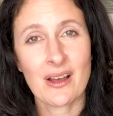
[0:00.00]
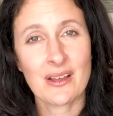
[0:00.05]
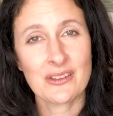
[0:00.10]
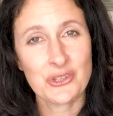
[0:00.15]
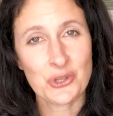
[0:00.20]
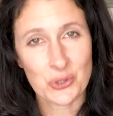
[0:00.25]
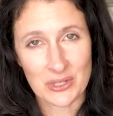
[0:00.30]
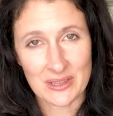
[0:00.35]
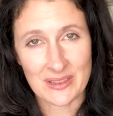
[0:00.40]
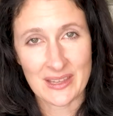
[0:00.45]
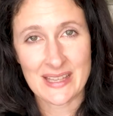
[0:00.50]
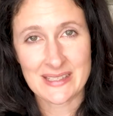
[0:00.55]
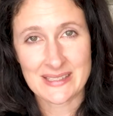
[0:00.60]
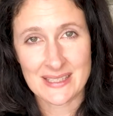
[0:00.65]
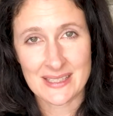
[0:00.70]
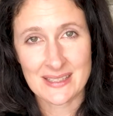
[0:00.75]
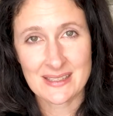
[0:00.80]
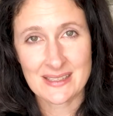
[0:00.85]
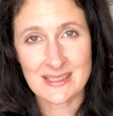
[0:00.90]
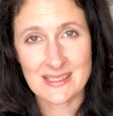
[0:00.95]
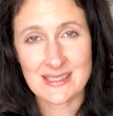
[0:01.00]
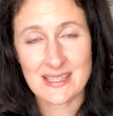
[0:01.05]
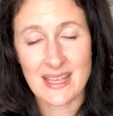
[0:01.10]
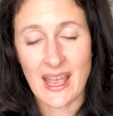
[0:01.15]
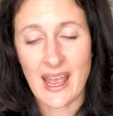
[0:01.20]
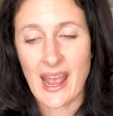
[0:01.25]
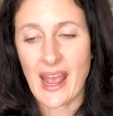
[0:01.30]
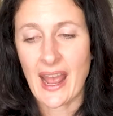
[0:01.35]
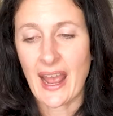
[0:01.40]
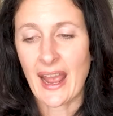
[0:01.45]
your lessons,
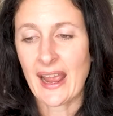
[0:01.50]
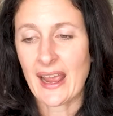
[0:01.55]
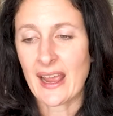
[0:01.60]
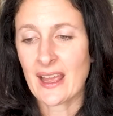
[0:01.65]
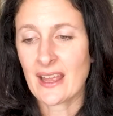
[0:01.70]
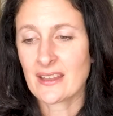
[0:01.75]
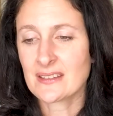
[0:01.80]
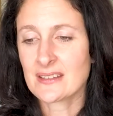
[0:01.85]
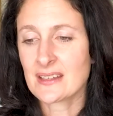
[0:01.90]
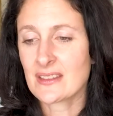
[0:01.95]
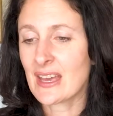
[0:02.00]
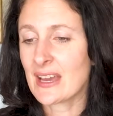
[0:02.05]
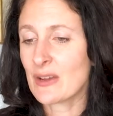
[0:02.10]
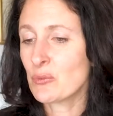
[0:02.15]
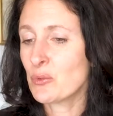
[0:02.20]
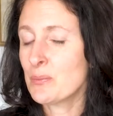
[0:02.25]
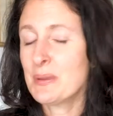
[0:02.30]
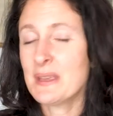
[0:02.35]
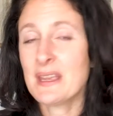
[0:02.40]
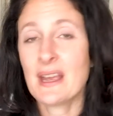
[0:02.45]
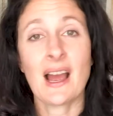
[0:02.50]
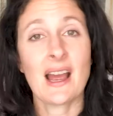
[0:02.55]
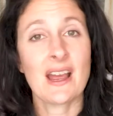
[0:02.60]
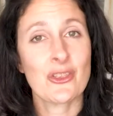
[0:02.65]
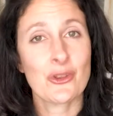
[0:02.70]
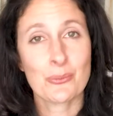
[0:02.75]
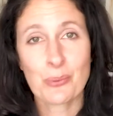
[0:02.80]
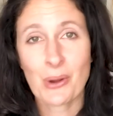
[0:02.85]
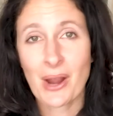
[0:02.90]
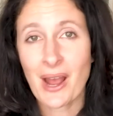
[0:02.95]
and that would be
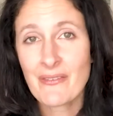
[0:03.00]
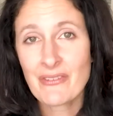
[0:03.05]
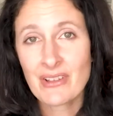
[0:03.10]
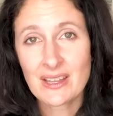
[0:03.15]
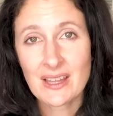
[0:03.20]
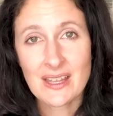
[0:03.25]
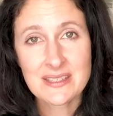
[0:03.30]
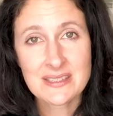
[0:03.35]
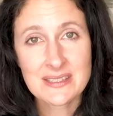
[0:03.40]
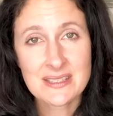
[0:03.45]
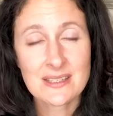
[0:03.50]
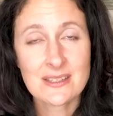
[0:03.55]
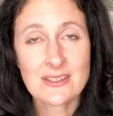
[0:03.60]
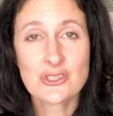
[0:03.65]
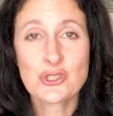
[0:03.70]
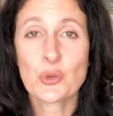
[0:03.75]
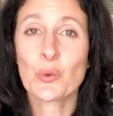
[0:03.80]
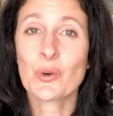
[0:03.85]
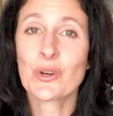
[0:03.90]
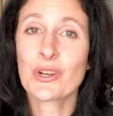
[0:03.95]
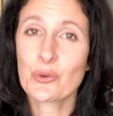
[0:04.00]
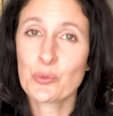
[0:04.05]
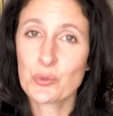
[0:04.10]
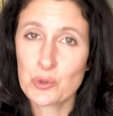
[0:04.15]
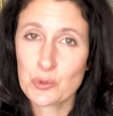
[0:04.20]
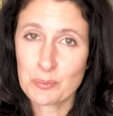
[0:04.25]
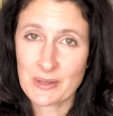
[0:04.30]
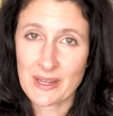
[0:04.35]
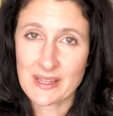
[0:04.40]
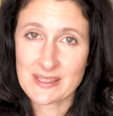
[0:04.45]
either private lessons or a
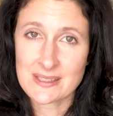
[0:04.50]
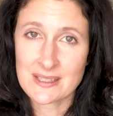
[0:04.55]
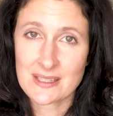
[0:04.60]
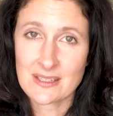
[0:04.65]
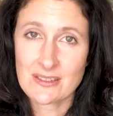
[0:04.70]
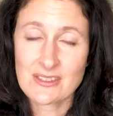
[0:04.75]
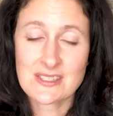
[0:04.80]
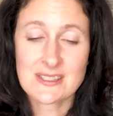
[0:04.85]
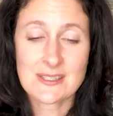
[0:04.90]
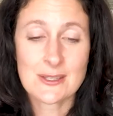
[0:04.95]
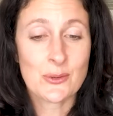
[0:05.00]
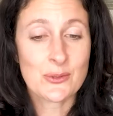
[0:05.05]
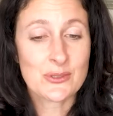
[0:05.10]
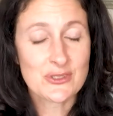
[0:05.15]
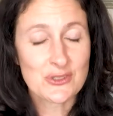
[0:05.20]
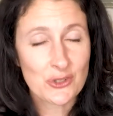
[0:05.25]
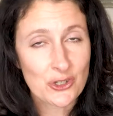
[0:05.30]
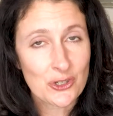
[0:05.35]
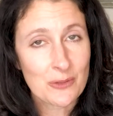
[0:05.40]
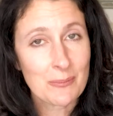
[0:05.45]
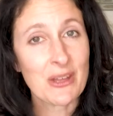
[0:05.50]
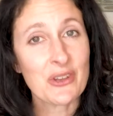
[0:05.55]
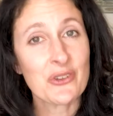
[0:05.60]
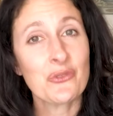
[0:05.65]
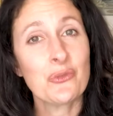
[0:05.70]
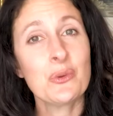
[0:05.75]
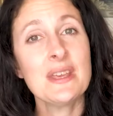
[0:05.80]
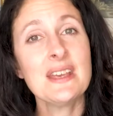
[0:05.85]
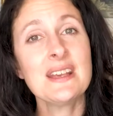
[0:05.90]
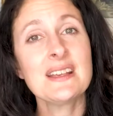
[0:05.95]
group lesson, so a certain amount
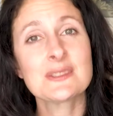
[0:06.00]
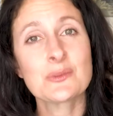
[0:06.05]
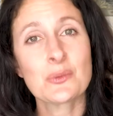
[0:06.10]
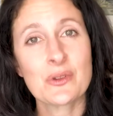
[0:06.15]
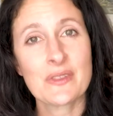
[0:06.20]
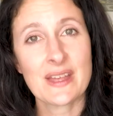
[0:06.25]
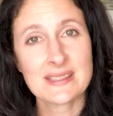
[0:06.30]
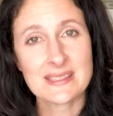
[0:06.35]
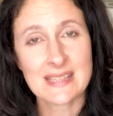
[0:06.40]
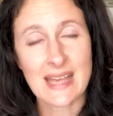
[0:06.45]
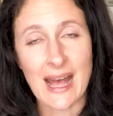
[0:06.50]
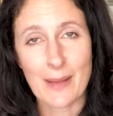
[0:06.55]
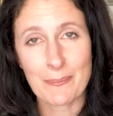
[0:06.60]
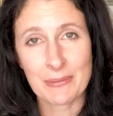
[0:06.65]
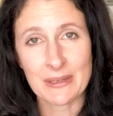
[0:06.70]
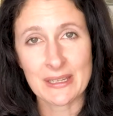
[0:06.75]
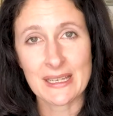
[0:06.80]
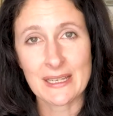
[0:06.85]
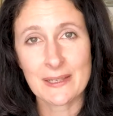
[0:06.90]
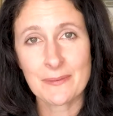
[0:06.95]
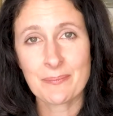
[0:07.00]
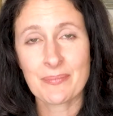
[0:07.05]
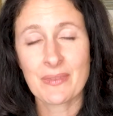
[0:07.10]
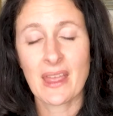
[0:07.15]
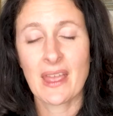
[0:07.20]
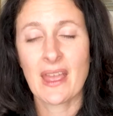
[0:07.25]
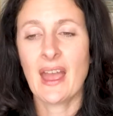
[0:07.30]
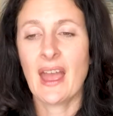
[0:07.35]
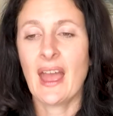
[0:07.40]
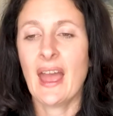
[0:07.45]
of weeks where that's happening.
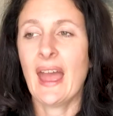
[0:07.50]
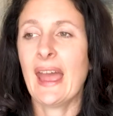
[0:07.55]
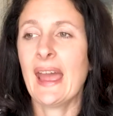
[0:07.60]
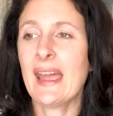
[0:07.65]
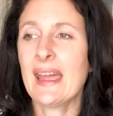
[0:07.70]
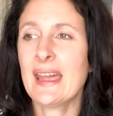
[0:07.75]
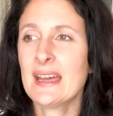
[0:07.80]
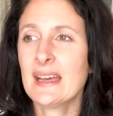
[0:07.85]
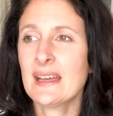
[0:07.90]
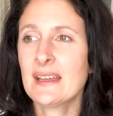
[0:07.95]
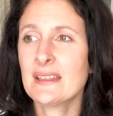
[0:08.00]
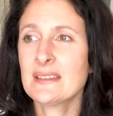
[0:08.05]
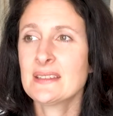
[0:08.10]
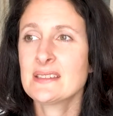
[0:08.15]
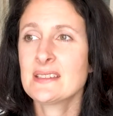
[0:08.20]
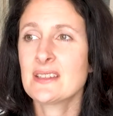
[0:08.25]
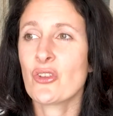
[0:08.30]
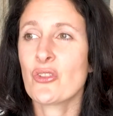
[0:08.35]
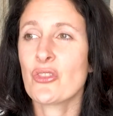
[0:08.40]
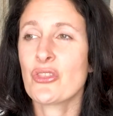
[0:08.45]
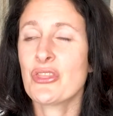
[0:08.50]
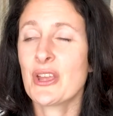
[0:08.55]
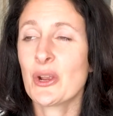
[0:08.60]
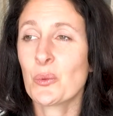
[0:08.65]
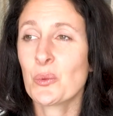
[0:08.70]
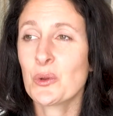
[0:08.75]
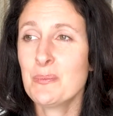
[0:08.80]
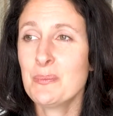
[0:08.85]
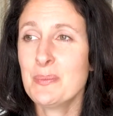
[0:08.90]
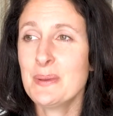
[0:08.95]
And there
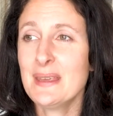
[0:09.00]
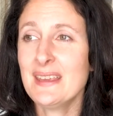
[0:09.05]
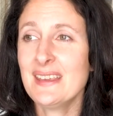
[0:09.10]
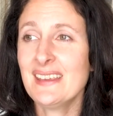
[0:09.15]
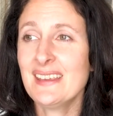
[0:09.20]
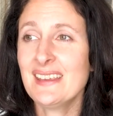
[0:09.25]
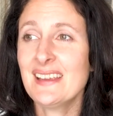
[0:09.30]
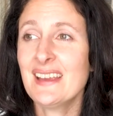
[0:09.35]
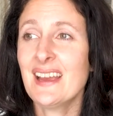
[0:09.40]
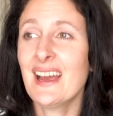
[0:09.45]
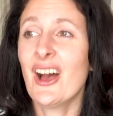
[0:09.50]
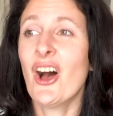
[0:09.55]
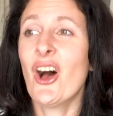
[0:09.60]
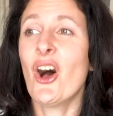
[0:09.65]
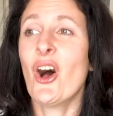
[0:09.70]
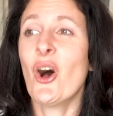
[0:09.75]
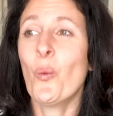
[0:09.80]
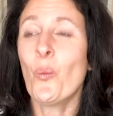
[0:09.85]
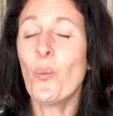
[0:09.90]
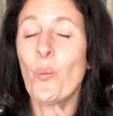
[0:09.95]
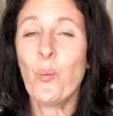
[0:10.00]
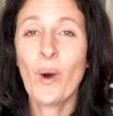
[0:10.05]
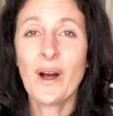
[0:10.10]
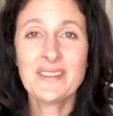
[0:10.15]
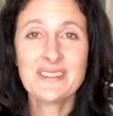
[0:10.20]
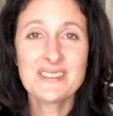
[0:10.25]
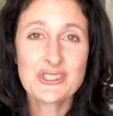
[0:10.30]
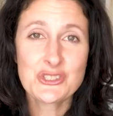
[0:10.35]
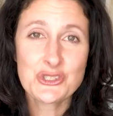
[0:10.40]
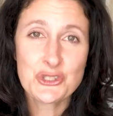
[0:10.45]
would be
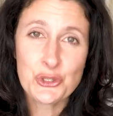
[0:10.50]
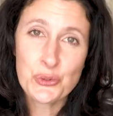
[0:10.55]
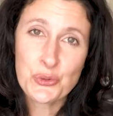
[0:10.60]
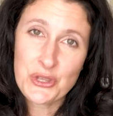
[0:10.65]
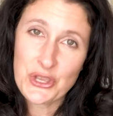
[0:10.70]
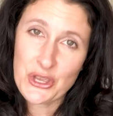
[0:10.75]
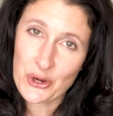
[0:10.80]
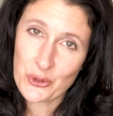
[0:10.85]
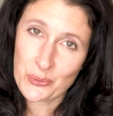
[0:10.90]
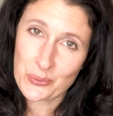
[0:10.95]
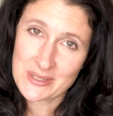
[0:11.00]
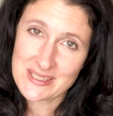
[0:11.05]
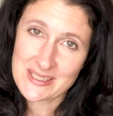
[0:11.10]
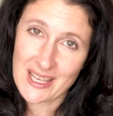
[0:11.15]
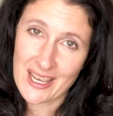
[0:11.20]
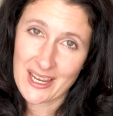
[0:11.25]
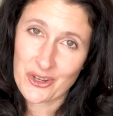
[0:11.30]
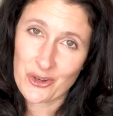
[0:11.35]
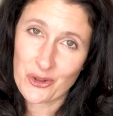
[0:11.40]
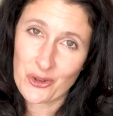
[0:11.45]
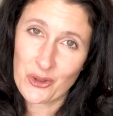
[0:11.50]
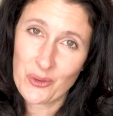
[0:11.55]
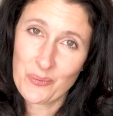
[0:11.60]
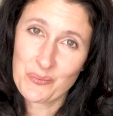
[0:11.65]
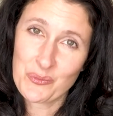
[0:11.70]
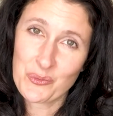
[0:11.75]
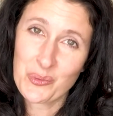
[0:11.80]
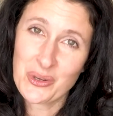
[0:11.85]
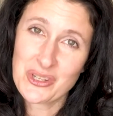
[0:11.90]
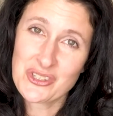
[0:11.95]
1 studio recital,
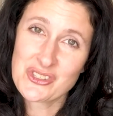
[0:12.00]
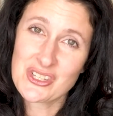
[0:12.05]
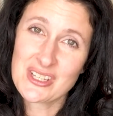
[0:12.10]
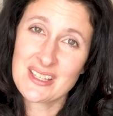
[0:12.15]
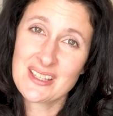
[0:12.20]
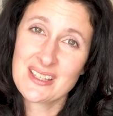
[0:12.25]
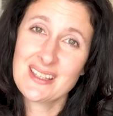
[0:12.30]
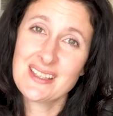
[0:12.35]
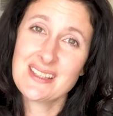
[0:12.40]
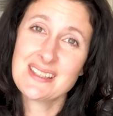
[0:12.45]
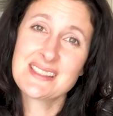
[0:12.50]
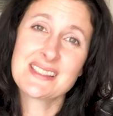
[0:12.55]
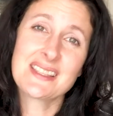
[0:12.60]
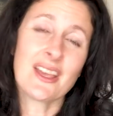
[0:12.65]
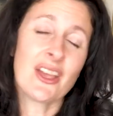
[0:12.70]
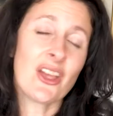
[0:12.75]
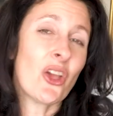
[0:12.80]
which is